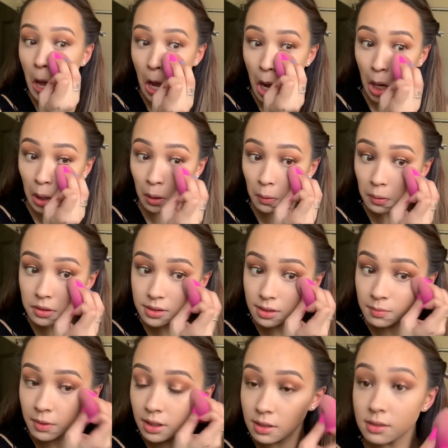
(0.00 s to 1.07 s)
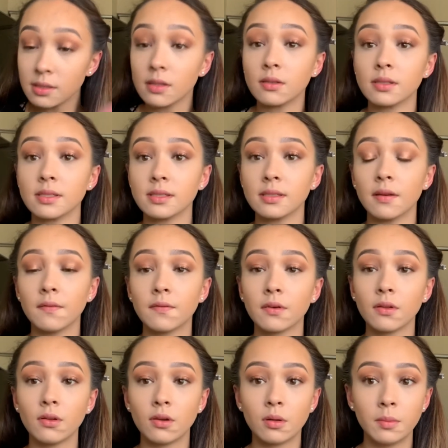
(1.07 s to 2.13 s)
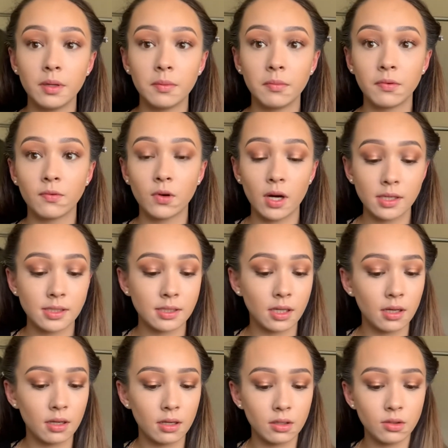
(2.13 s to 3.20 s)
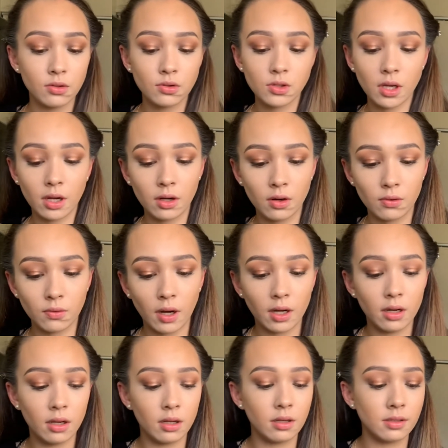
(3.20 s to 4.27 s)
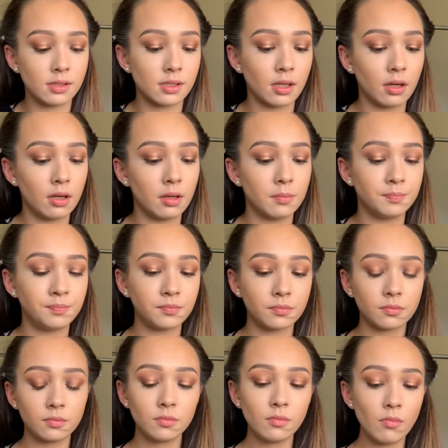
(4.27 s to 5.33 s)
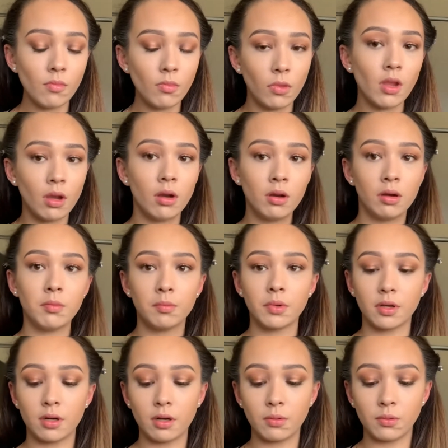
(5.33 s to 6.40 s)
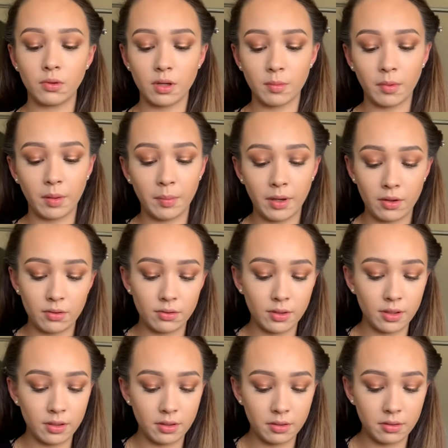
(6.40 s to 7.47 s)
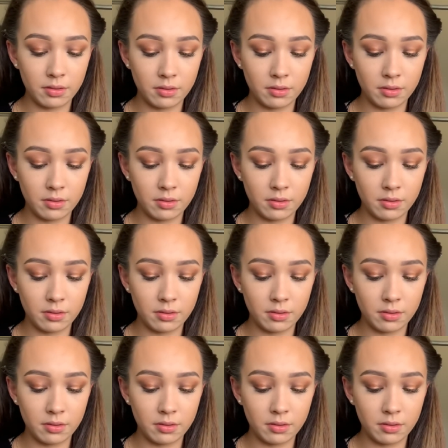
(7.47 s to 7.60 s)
I always let my concealer sit for a little bit before I set it. Usually I go right in and set it, but I will get my powder ready.